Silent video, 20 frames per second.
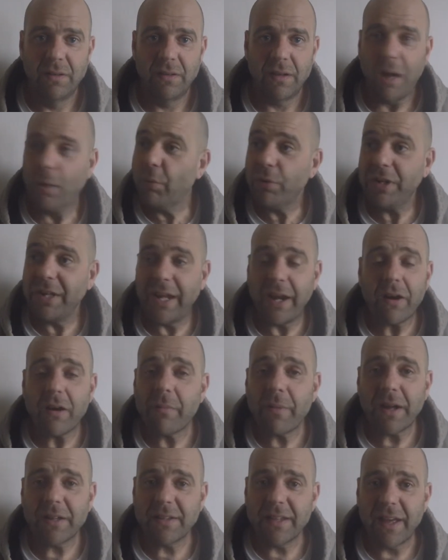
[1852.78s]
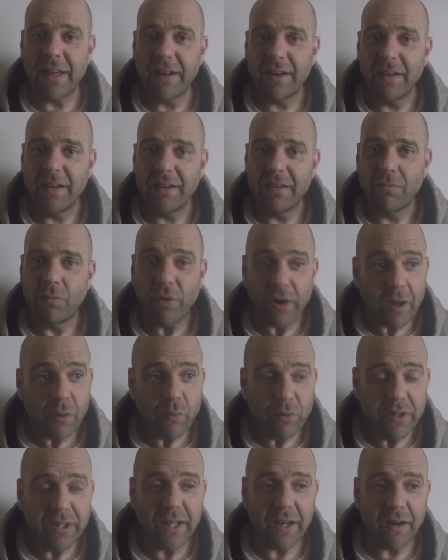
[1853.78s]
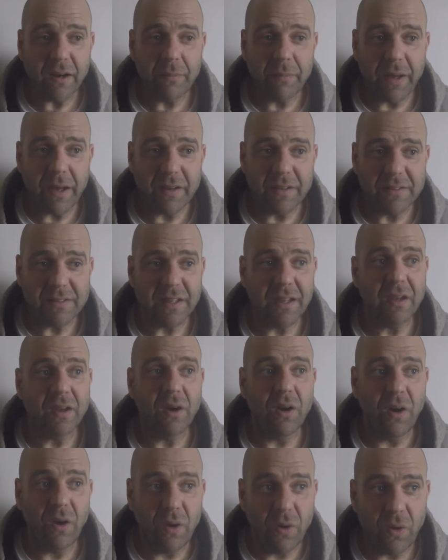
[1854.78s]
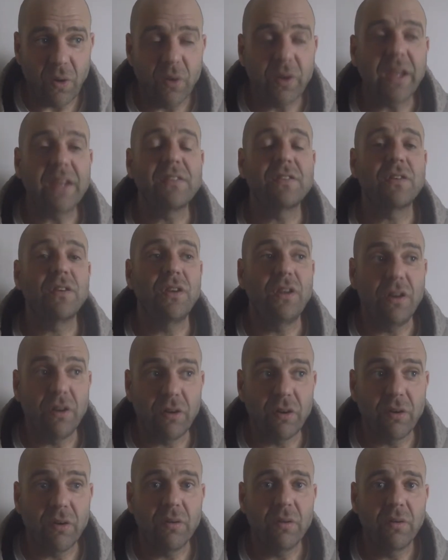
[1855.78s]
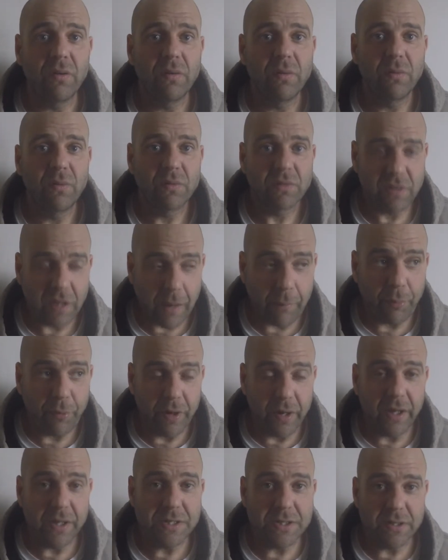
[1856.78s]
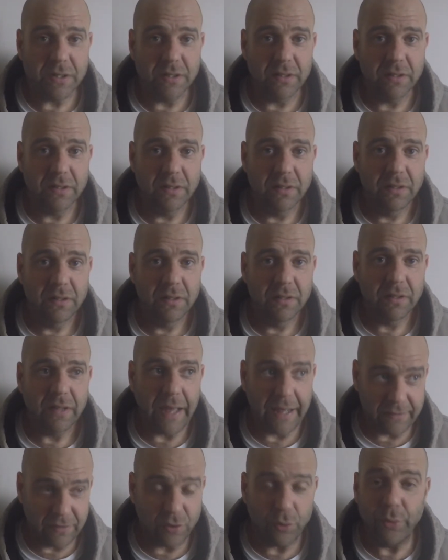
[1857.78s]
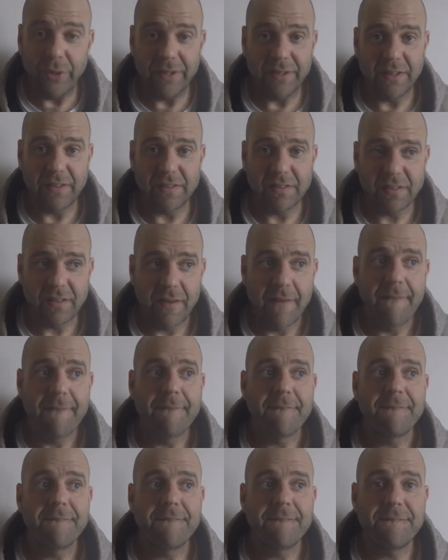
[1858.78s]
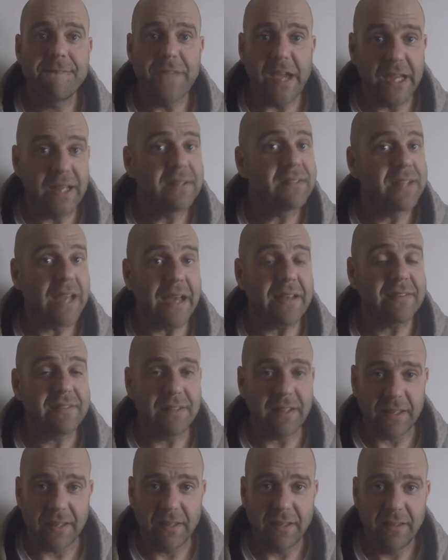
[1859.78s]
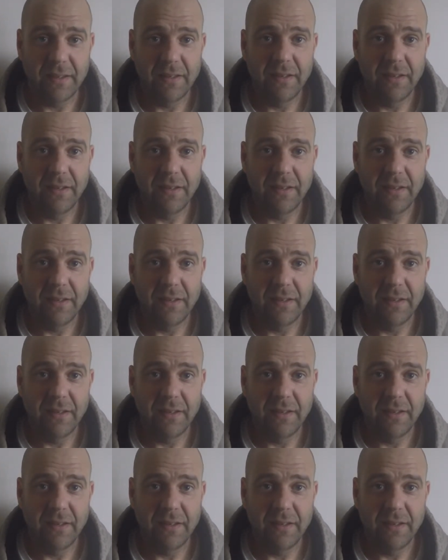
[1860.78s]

I wouldn't care about that. What I would care about is like, oh, okay, so you're top 100 at doing this. Fantastic.